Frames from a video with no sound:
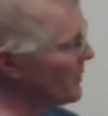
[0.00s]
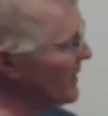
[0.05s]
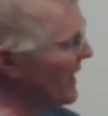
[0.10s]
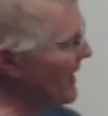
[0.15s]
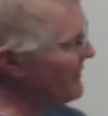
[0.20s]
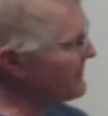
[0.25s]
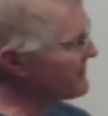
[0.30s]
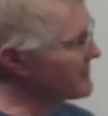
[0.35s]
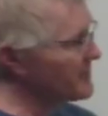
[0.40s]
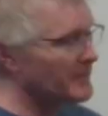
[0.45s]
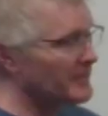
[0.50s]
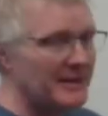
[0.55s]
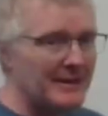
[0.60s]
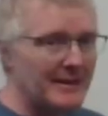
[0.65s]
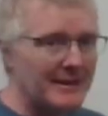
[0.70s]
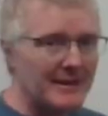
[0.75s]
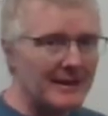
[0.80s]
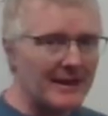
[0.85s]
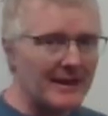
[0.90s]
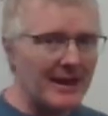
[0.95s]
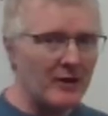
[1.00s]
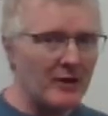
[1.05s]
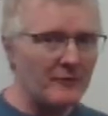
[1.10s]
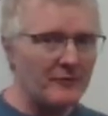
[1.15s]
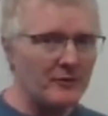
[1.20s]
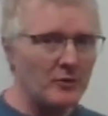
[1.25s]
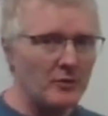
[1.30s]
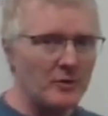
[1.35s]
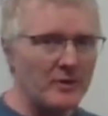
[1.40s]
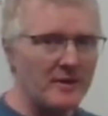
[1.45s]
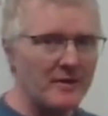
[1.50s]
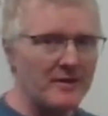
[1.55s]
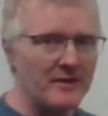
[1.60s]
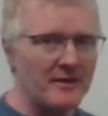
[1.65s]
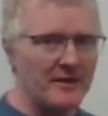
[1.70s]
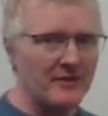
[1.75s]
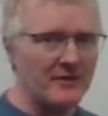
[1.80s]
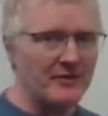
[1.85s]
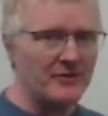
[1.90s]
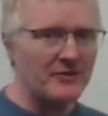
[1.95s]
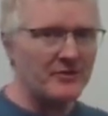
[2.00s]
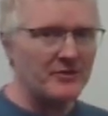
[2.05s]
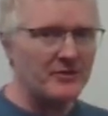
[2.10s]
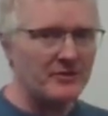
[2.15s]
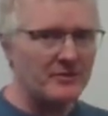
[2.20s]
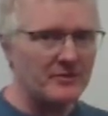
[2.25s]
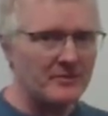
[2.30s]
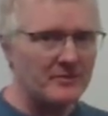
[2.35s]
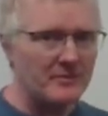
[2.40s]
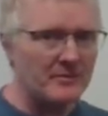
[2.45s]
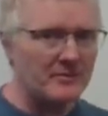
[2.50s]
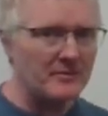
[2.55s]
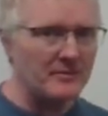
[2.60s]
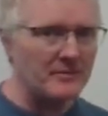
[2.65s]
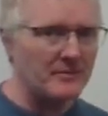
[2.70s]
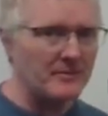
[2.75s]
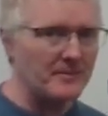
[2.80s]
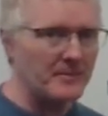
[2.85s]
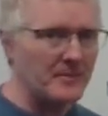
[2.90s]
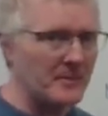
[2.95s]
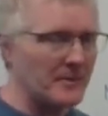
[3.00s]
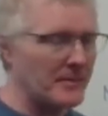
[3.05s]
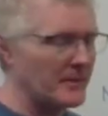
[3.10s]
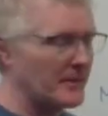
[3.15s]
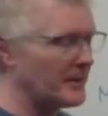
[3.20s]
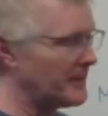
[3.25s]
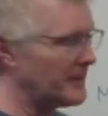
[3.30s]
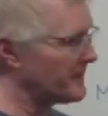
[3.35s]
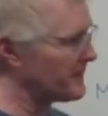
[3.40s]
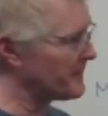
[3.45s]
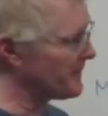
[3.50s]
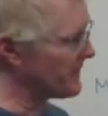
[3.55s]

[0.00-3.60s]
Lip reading: we have to be a little careful with this. All right?